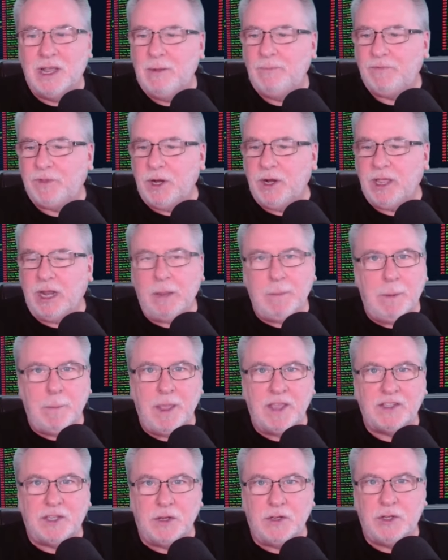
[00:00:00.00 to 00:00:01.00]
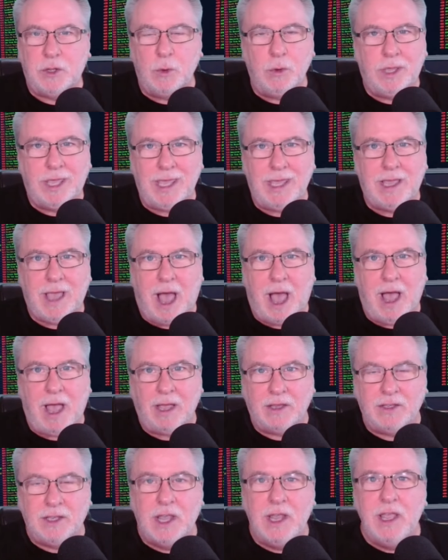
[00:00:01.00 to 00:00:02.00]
they're going to be missing two key cogs.